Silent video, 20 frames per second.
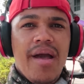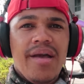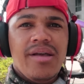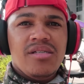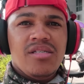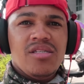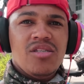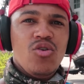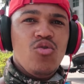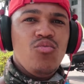I
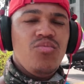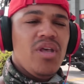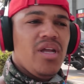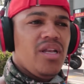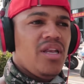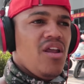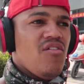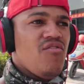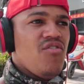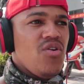assume
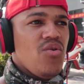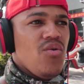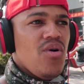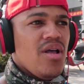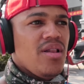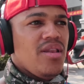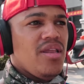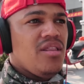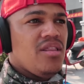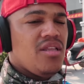that
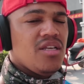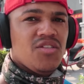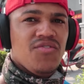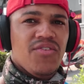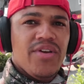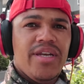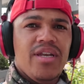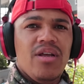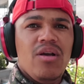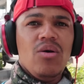everyone in this
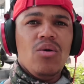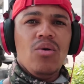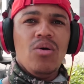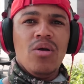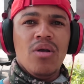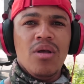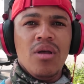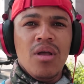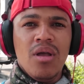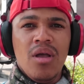video
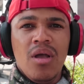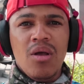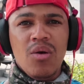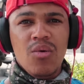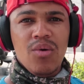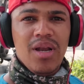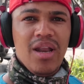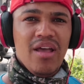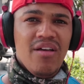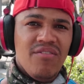
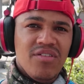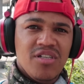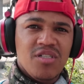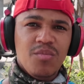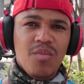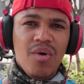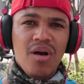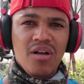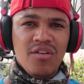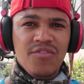will have a
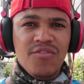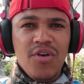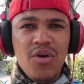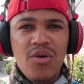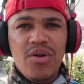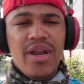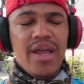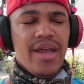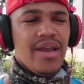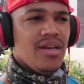
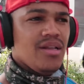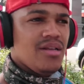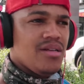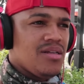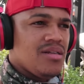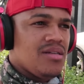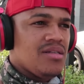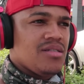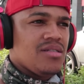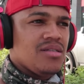smartphone and
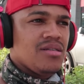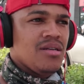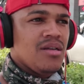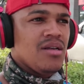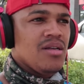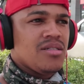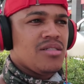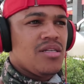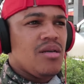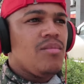a
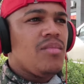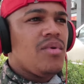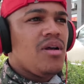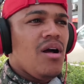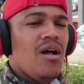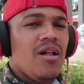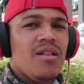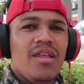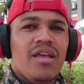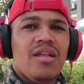SIM
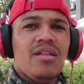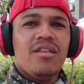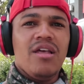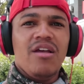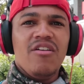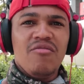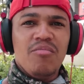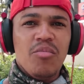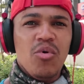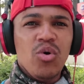card that
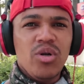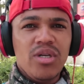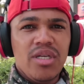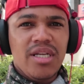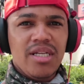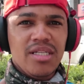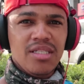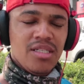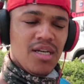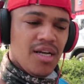they've bought
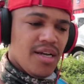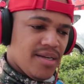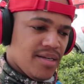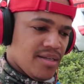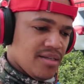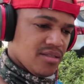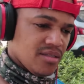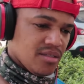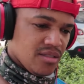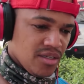in
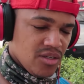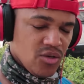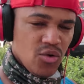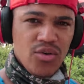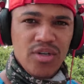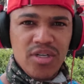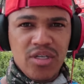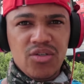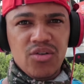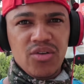China in
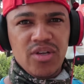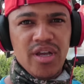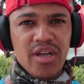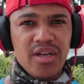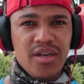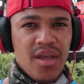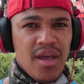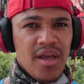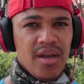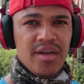order to
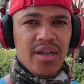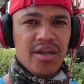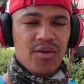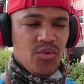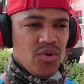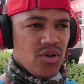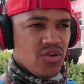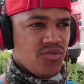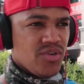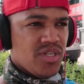get
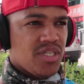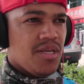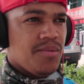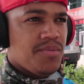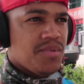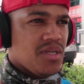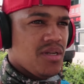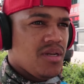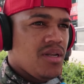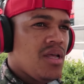network
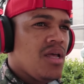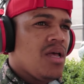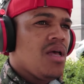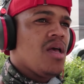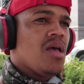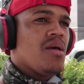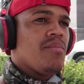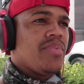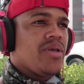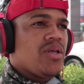reception,
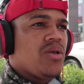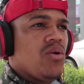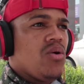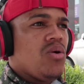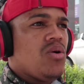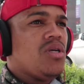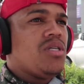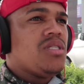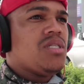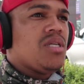
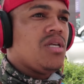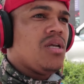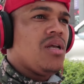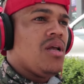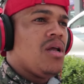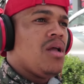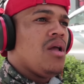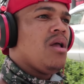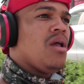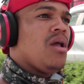because
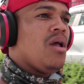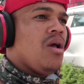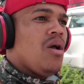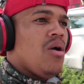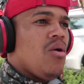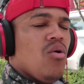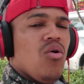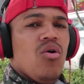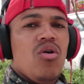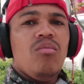
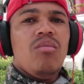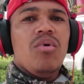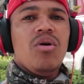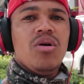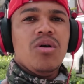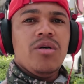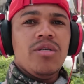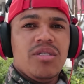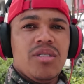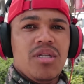
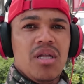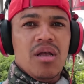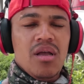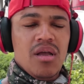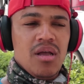almost